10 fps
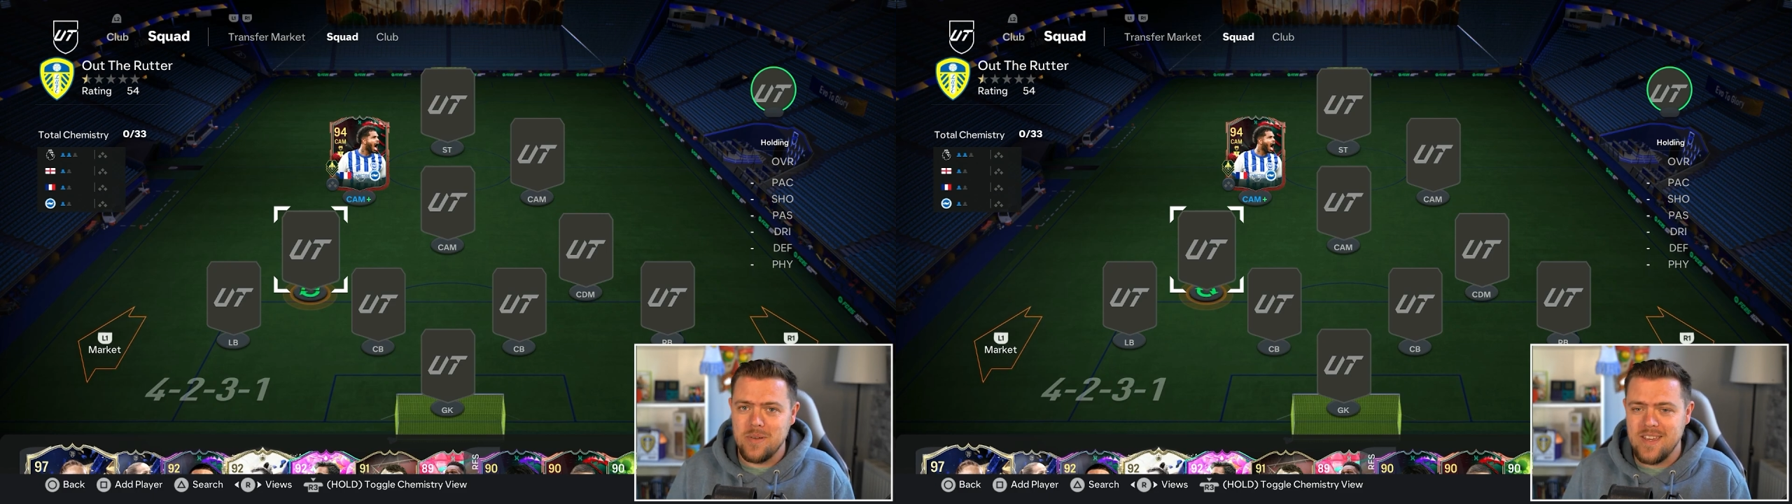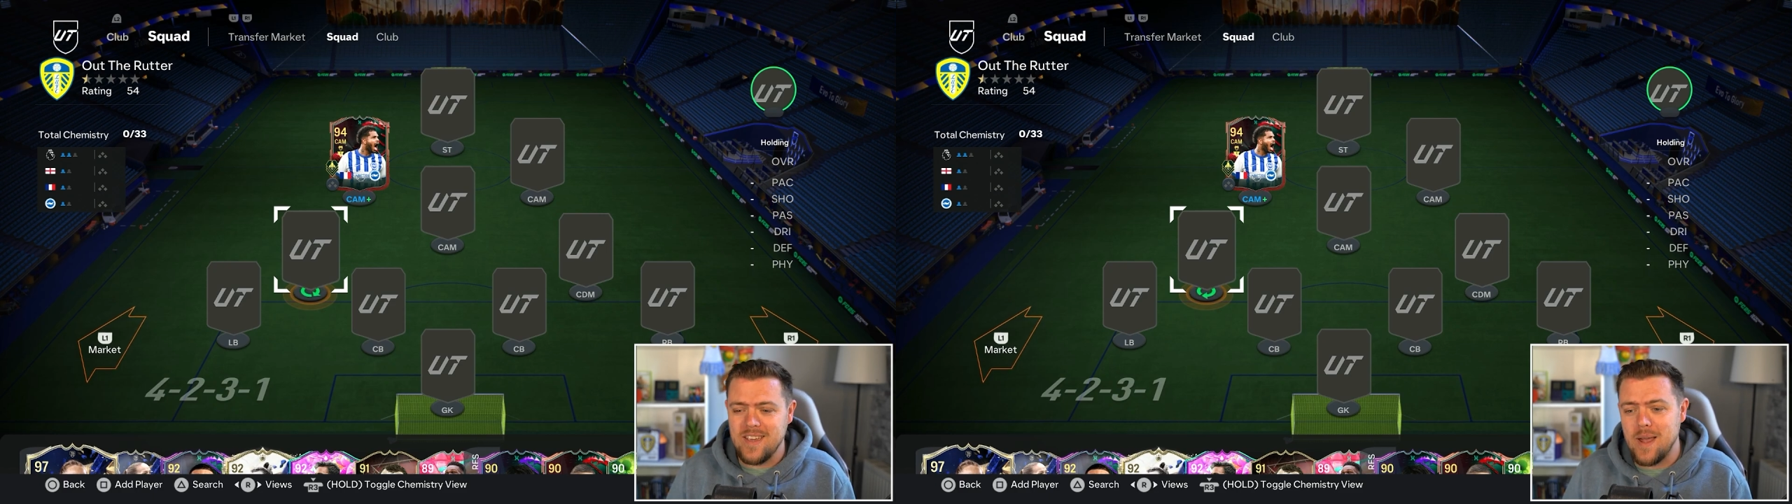
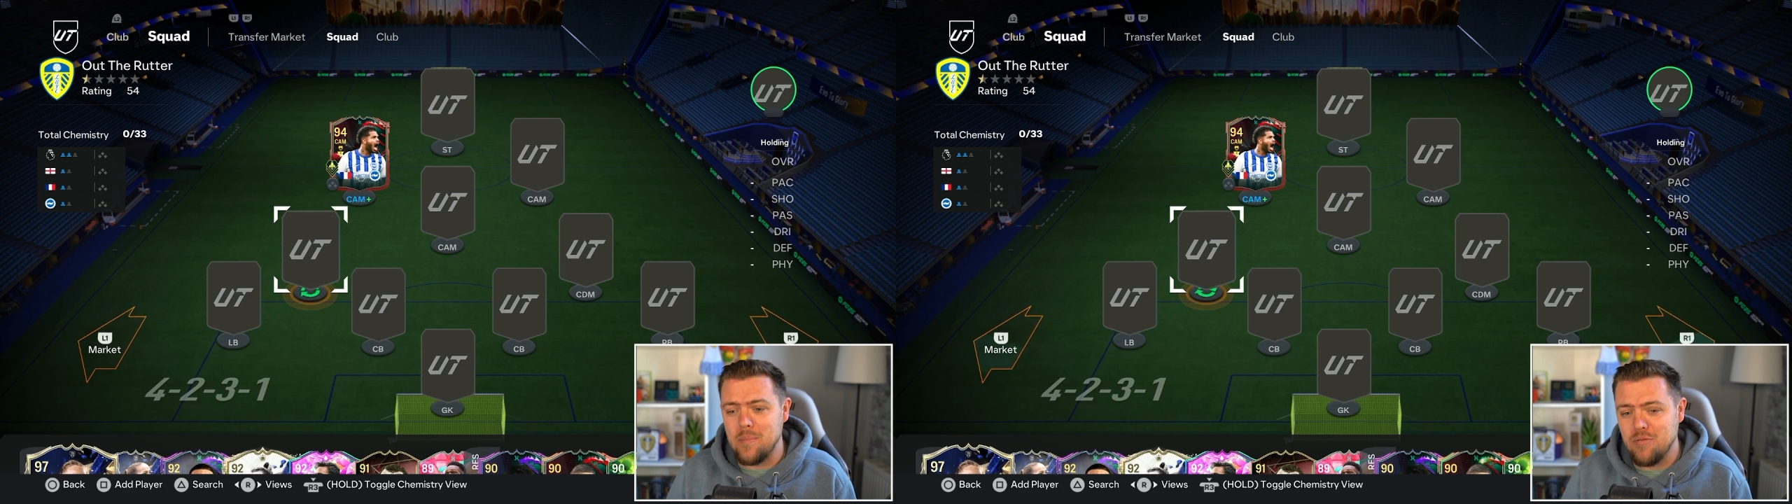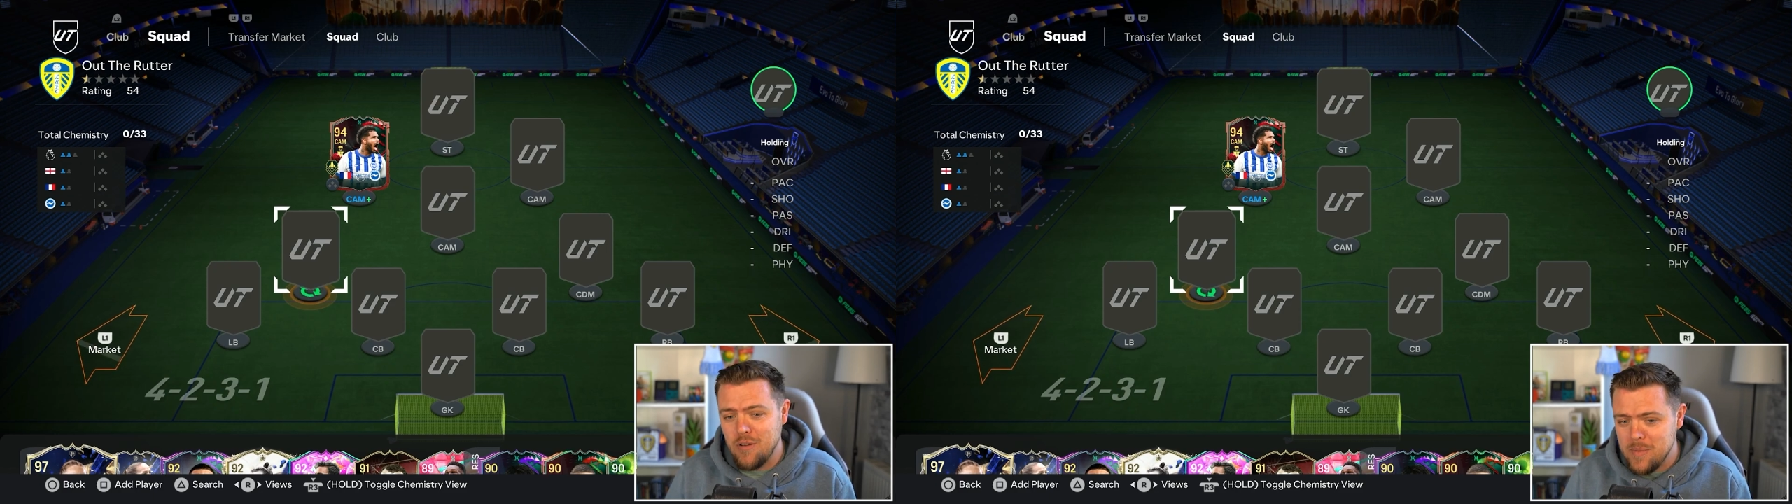be a
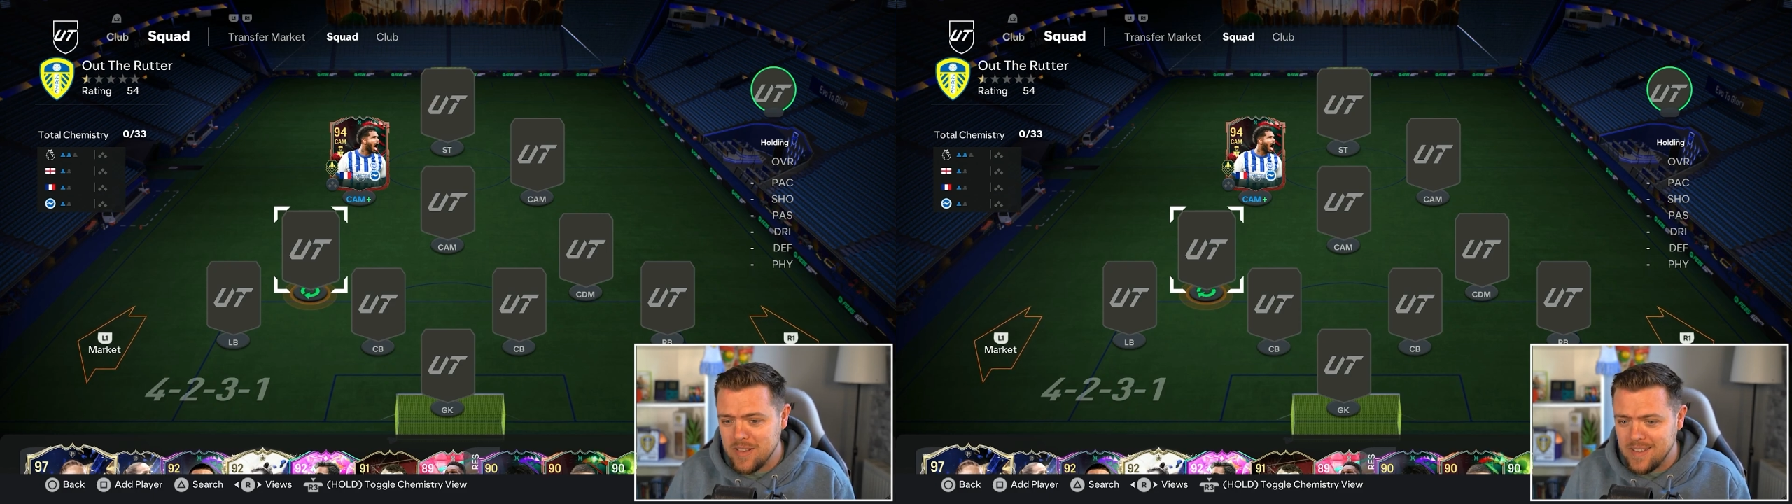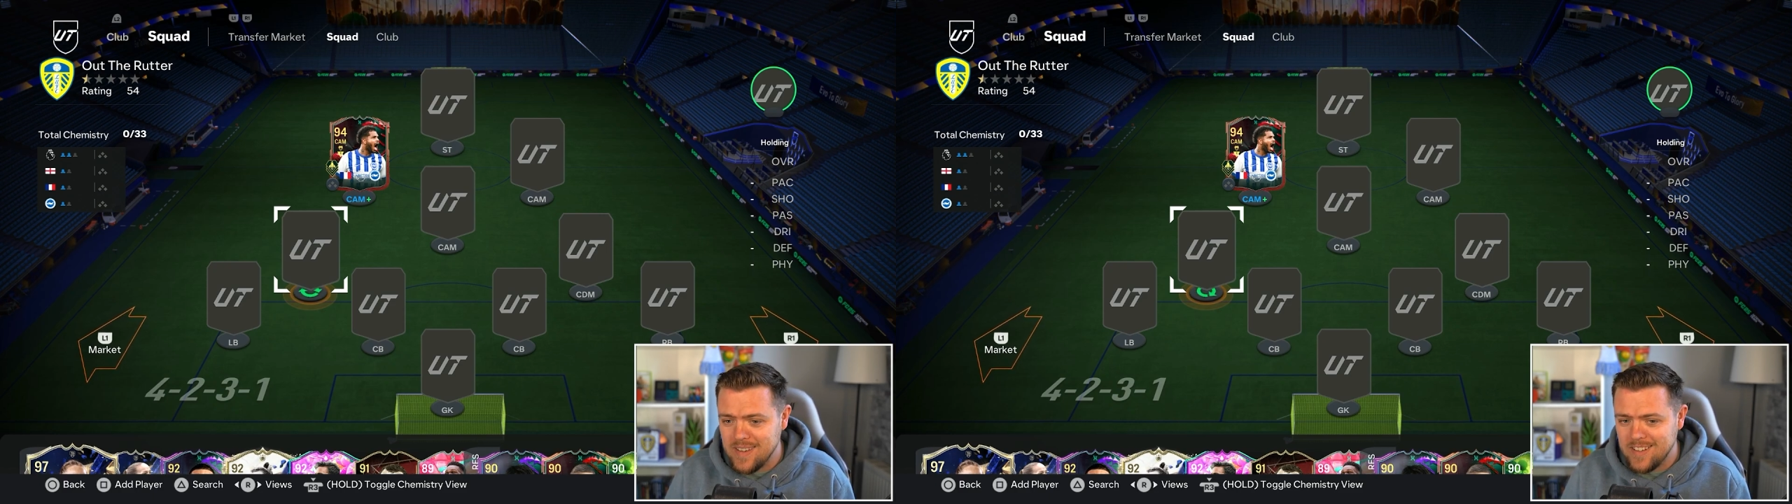Premier
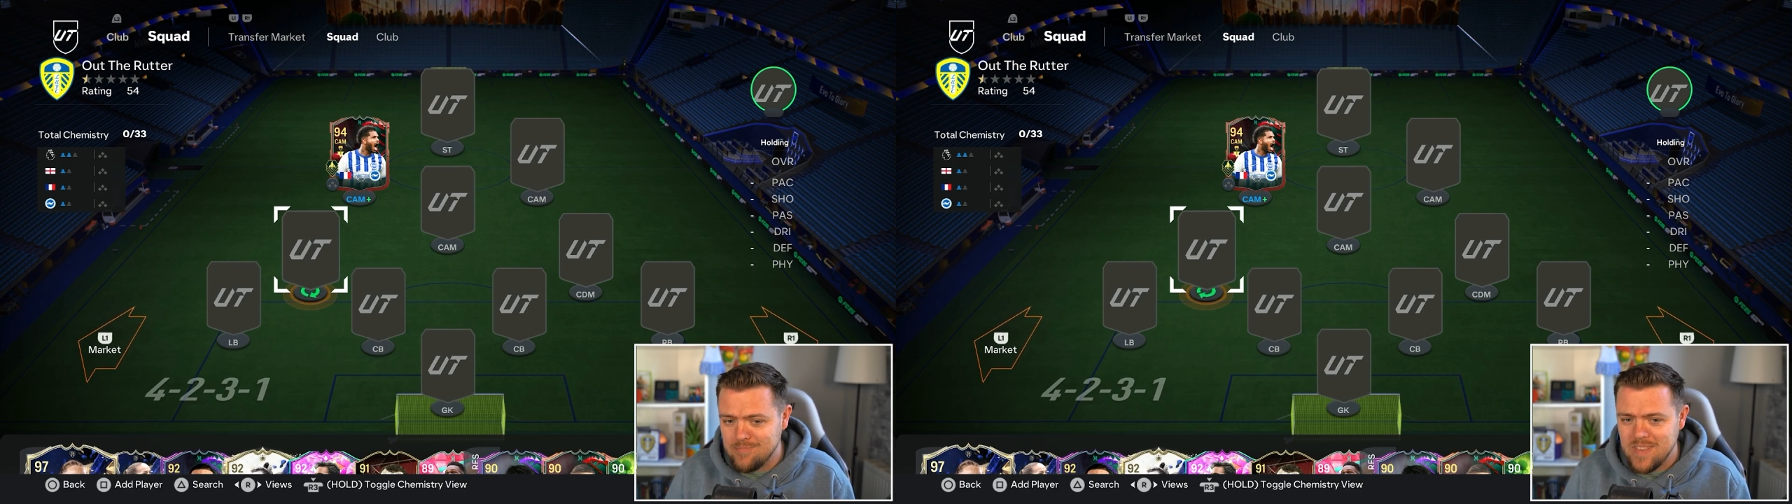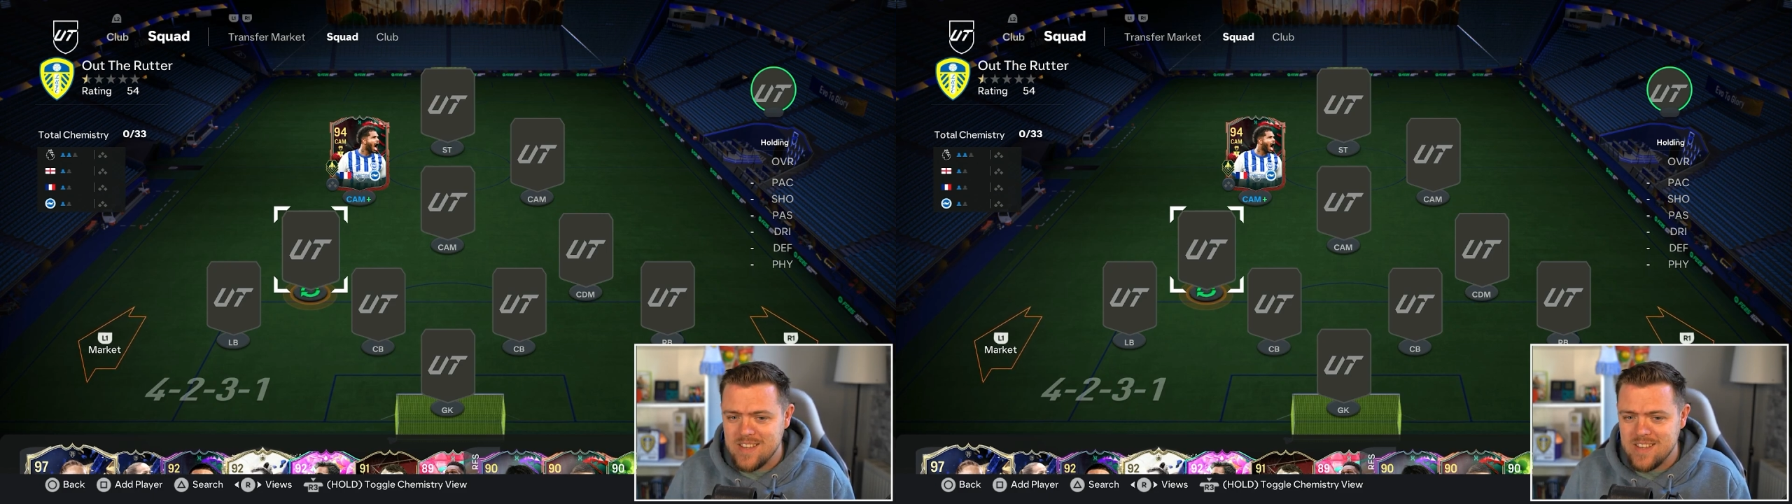League